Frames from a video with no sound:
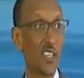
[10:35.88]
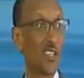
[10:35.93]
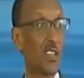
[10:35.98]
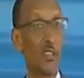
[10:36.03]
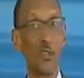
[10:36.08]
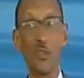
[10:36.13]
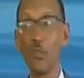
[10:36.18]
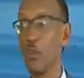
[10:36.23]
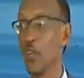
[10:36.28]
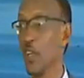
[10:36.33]

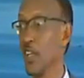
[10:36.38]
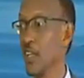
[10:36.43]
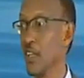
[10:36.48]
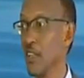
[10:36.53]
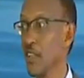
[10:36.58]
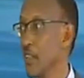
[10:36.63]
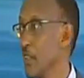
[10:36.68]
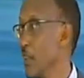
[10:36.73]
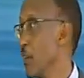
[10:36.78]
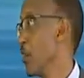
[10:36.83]

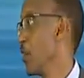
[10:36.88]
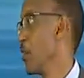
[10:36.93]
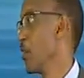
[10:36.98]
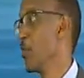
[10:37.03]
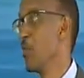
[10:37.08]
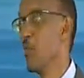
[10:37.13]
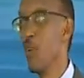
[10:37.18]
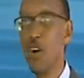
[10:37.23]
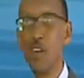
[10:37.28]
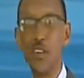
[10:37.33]
UN, the
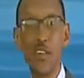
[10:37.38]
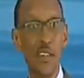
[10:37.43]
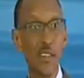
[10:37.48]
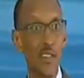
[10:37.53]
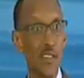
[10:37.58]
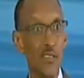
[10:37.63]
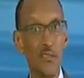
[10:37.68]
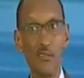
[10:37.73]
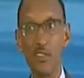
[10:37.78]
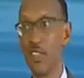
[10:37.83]
whole world,
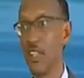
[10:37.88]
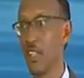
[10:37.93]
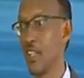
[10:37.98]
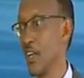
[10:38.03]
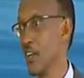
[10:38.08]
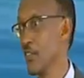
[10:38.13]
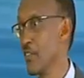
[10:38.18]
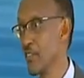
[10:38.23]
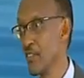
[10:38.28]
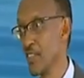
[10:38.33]
every
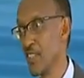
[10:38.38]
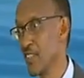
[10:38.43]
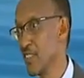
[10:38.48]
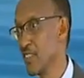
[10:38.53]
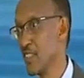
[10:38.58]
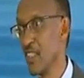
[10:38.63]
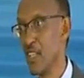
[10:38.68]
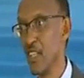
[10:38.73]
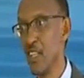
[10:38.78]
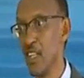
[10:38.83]

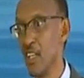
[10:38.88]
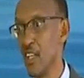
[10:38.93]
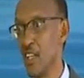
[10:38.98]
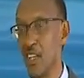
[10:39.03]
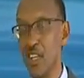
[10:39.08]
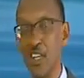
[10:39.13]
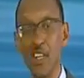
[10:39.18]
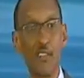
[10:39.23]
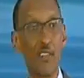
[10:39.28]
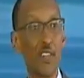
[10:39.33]
country
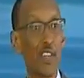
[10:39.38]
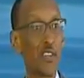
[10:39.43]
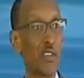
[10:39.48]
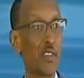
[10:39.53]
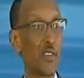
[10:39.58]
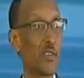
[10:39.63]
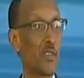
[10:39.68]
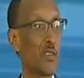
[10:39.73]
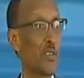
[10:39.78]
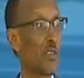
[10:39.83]

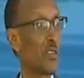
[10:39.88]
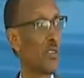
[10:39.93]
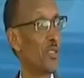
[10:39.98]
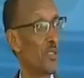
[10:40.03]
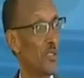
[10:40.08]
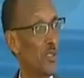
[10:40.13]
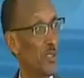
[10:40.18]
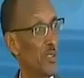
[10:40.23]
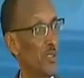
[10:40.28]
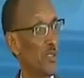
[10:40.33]
that you
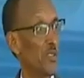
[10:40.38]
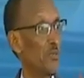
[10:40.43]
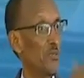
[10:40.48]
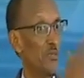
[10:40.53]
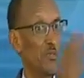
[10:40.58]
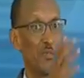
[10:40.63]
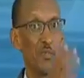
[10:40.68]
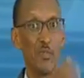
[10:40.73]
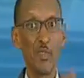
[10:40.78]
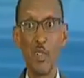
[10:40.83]

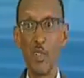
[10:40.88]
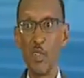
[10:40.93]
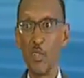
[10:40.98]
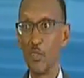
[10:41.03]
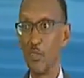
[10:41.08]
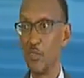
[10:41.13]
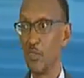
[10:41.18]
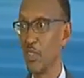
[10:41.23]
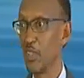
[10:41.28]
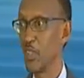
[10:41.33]
know
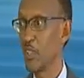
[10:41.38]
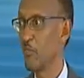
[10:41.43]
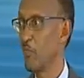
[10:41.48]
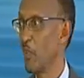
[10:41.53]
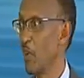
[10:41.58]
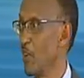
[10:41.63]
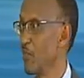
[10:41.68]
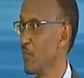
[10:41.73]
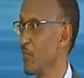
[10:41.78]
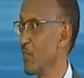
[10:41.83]
these
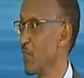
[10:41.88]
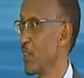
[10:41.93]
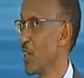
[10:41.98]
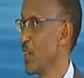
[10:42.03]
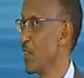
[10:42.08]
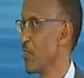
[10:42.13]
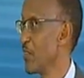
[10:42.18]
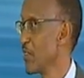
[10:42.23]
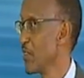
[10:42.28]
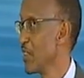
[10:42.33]
powerful
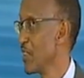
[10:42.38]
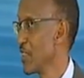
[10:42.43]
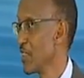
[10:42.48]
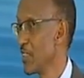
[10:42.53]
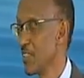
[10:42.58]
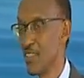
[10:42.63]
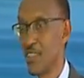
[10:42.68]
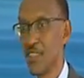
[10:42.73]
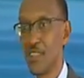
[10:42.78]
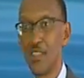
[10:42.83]

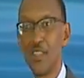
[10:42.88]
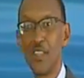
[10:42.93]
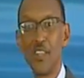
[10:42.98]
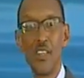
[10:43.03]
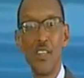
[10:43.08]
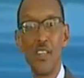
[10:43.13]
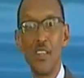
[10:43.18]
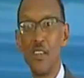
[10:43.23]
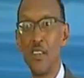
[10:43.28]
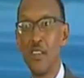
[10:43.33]
countries, then
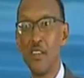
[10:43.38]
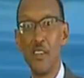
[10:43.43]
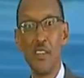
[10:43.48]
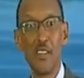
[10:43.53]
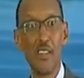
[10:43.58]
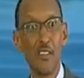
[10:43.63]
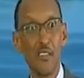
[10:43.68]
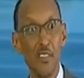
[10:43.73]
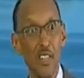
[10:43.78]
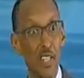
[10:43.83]

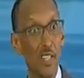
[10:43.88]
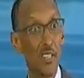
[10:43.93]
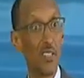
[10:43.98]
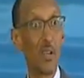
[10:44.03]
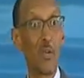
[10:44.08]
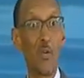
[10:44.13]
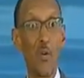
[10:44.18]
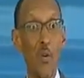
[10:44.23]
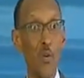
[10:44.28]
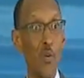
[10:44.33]

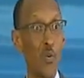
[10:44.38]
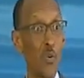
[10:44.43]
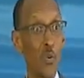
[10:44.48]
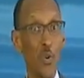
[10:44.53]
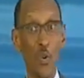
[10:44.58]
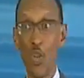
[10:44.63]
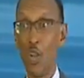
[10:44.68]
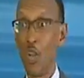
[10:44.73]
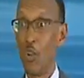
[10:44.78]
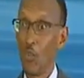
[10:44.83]
the
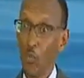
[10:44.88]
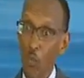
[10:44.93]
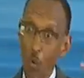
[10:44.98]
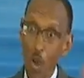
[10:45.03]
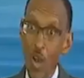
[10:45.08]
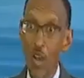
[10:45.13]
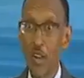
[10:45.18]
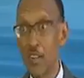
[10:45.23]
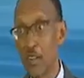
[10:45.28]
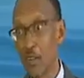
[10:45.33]
Congo,
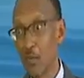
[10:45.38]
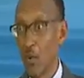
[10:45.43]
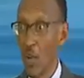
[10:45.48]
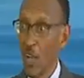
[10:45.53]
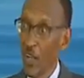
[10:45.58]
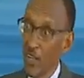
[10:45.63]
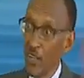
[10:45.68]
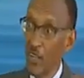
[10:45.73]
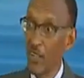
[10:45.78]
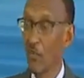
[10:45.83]

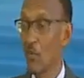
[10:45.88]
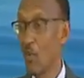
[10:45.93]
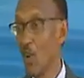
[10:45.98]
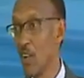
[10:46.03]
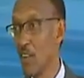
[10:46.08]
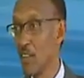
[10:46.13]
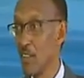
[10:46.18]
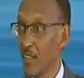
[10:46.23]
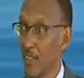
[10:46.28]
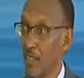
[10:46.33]

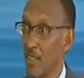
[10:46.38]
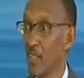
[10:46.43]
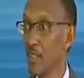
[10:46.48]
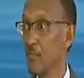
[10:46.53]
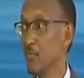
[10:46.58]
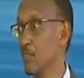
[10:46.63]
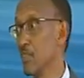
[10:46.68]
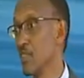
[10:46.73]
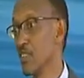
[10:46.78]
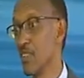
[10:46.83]
Rwanda is
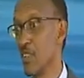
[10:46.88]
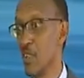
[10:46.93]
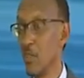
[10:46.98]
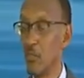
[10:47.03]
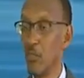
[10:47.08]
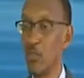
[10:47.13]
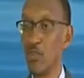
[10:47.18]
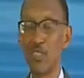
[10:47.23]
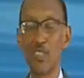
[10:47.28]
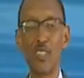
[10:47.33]
helping the
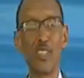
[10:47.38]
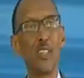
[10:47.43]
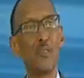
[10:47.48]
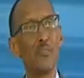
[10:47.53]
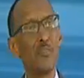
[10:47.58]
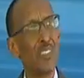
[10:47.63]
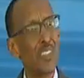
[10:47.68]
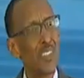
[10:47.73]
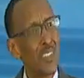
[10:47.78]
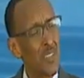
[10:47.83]
rebels.
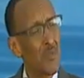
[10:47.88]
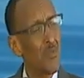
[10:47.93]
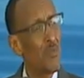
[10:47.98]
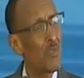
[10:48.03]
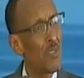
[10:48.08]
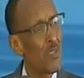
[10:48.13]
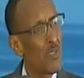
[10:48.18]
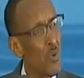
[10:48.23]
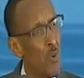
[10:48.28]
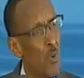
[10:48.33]
Helping them
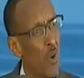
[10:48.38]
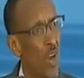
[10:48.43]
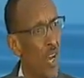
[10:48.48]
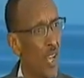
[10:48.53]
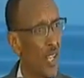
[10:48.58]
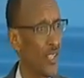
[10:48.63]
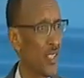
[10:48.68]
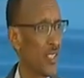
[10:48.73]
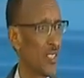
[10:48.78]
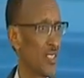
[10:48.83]
with
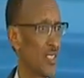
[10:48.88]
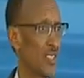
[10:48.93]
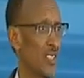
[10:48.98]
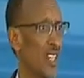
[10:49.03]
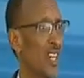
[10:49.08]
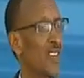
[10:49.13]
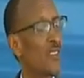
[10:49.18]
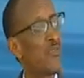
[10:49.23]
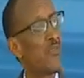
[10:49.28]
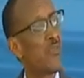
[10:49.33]
what?
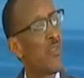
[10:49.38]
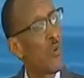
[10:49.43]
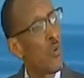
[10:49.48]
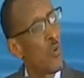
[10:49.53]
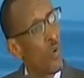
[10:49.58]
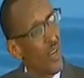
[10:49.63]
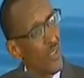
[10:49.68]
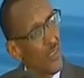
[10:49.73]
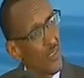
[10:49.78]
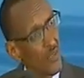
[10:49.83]
And for
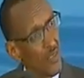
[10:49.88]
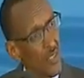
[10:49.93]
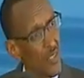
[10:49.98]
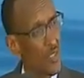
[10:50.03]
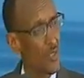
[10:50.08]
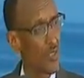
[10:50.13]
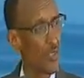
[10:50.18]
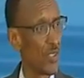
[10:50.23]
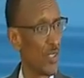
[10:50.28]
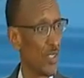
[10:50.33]
what
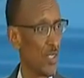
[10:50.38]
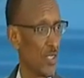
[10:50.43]
reason?